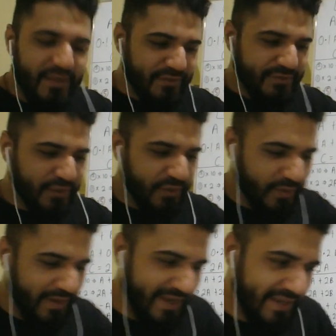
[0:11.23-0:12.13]

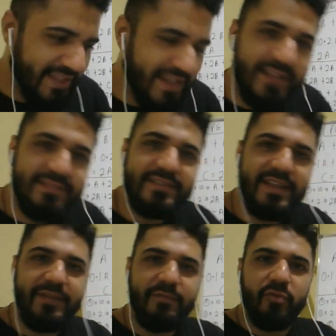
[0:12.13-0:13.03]
So, the last
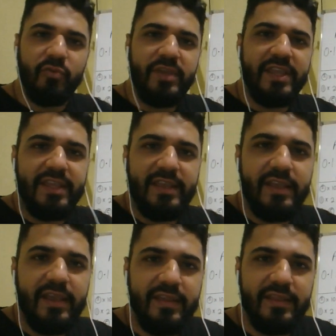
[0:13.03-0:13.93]
time we
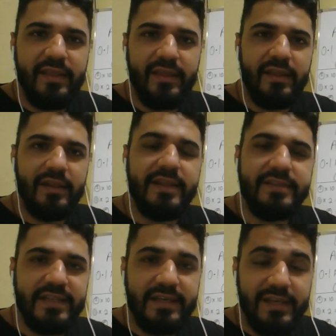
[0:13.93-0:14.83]

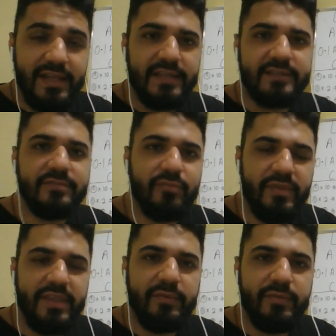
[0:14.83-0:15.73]
learnt in class,
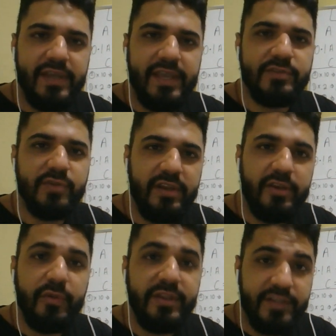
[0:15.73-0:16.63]
we were actually
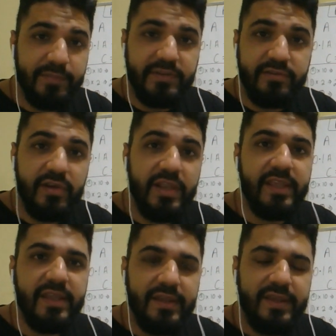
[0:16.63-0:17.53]
doing chapter
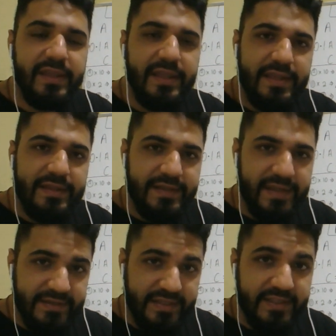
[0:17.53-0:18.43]
3
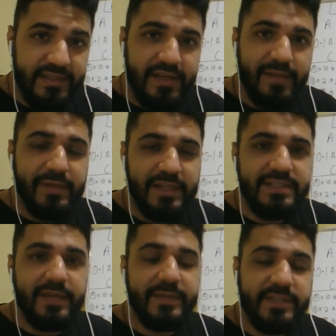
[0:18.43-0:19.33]
dan kita telah
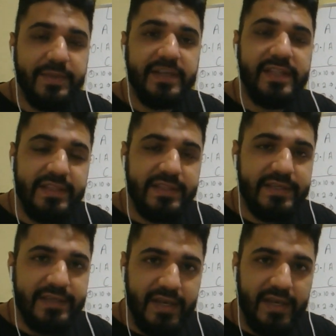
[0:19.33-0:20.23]
belajar macam mana
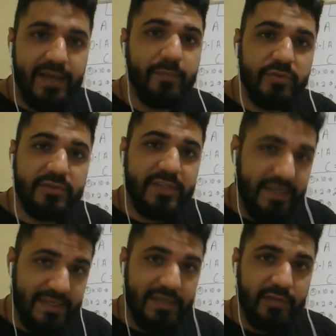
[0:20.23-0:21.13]
kita nak
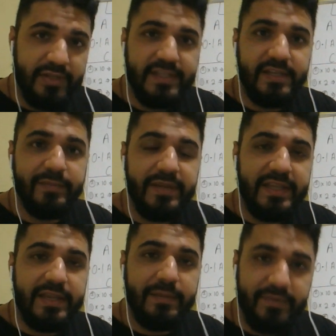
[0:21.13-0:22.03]
hapuskan kalau kita
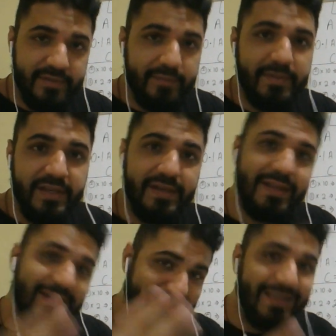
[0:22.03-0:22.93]
diberikan persamaan
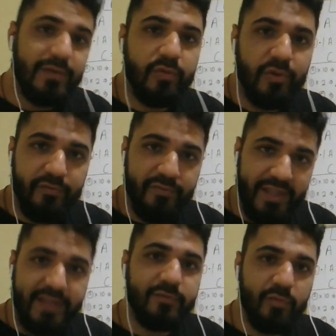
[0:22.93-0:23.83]
dengan 3 huruf
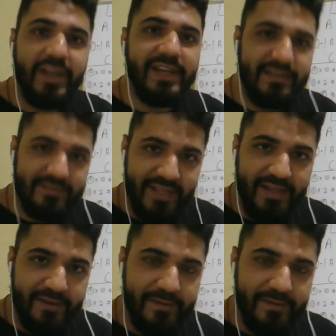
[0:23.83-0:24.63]
X, Y dan Z.